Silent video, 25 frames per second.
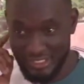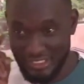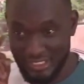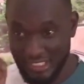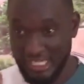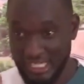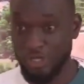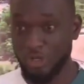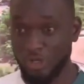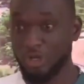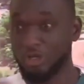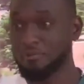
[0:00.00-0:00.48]

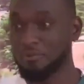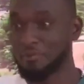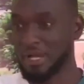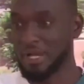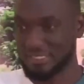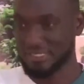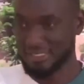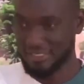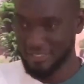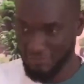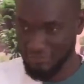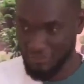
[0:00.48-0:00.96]
Elon
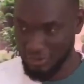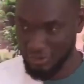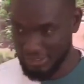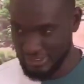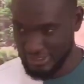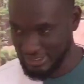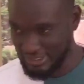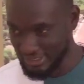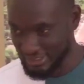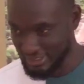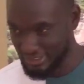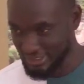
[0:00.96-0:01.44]
Musk, for
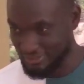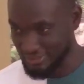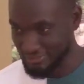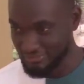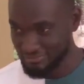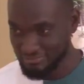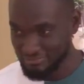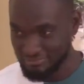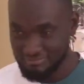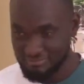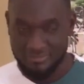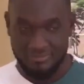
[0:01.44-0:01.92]
instance.
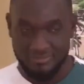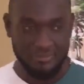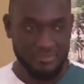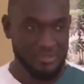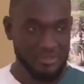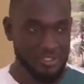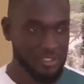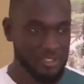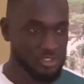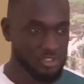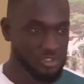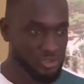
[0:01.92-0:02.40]

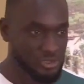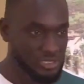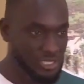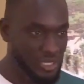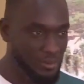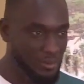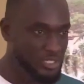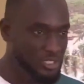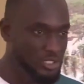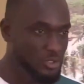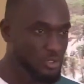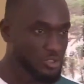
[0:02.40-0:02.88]
So
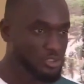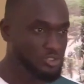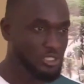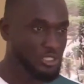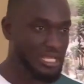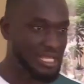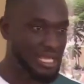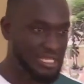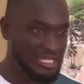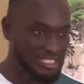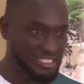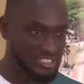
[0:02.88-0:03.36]
somebody goes
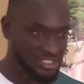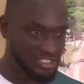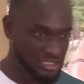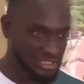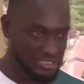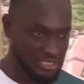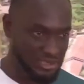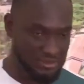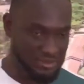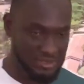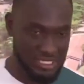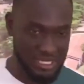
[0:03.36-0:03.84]
online and search
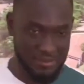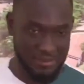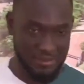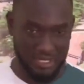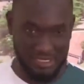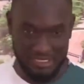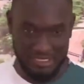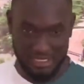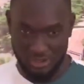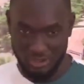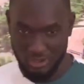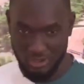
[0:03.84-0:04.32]
something
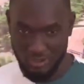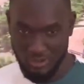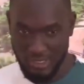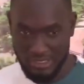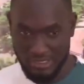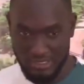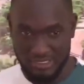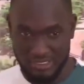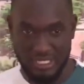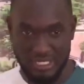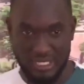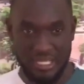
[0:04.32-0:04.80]
about Elon Musk.